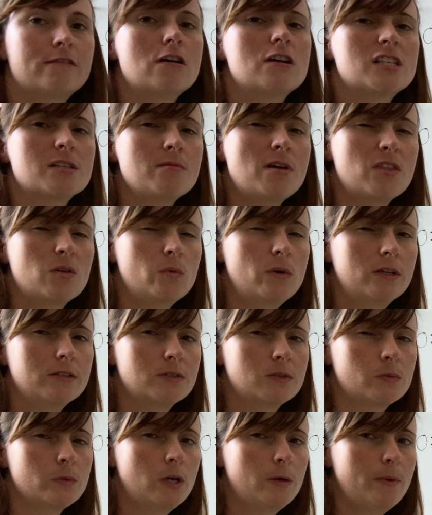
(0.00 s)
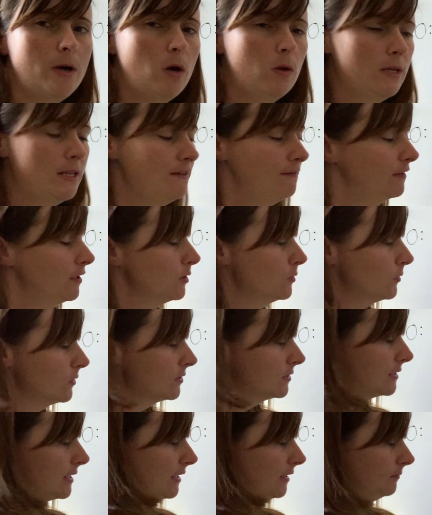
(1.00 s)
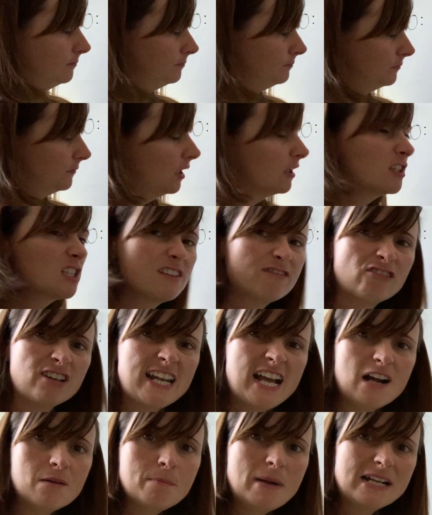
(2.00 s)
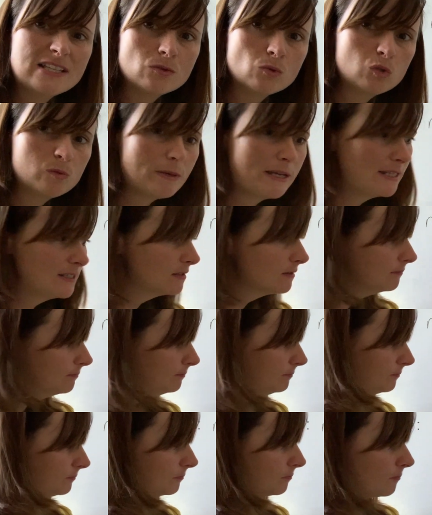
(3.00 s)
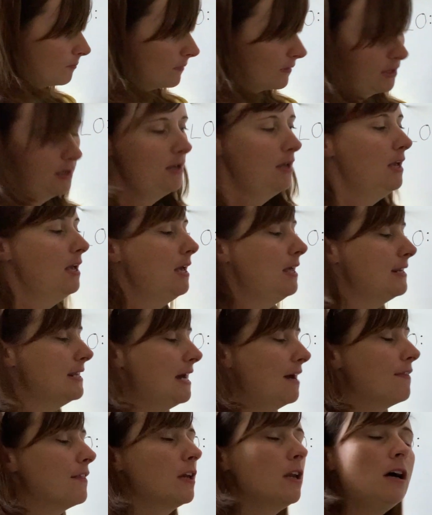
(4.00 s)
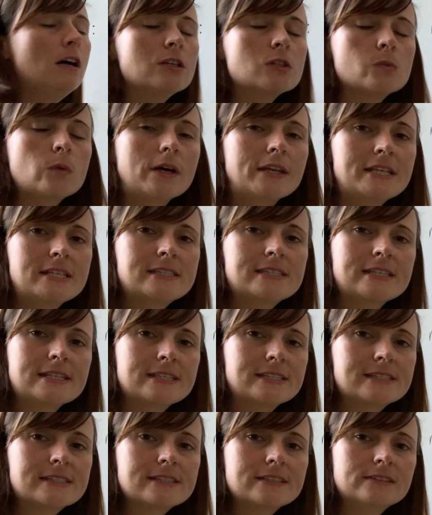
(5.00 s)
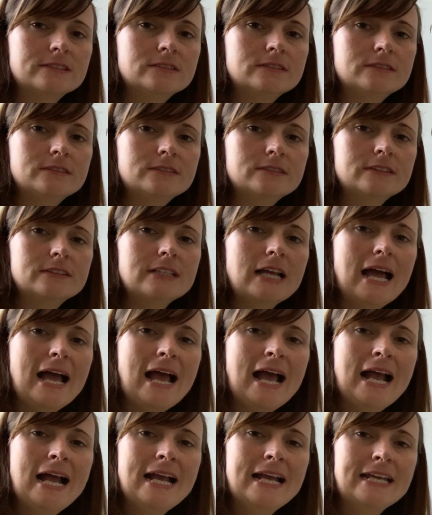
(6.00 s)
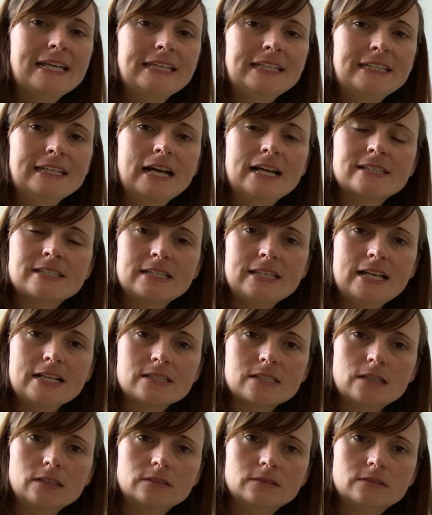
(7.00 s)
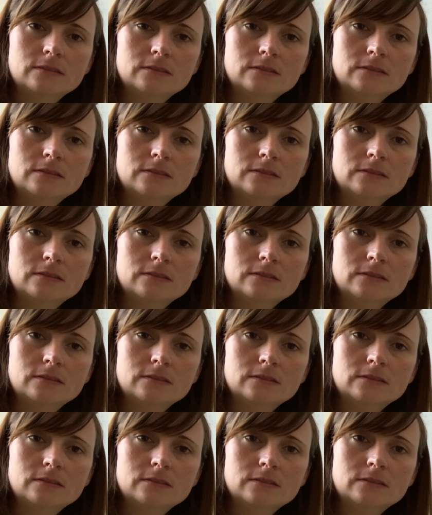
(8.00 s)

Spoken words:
are some other words as well, but I'll leave those ones there because I've run out of pencil space. Now, and the last one is this A as a letter.